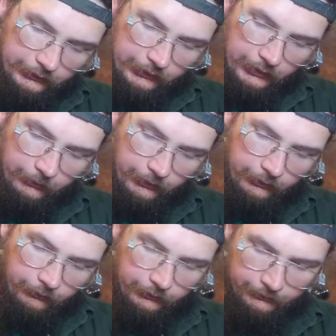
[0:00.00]
issue on my
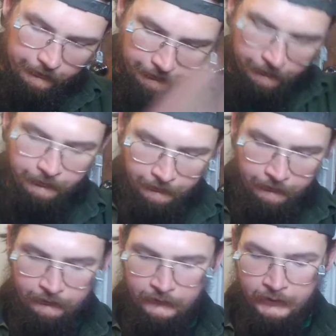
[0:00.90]
other one.
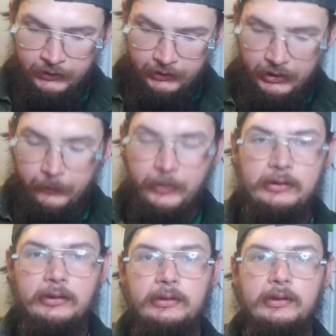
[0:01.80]
Could be
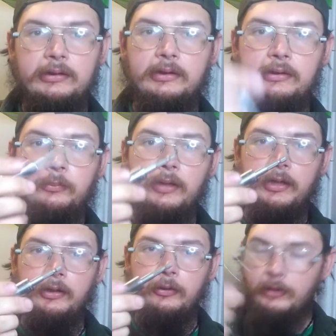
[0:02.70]
just because these are
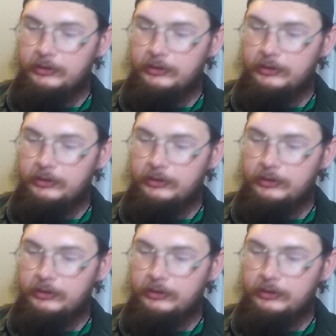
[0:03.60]
brand new.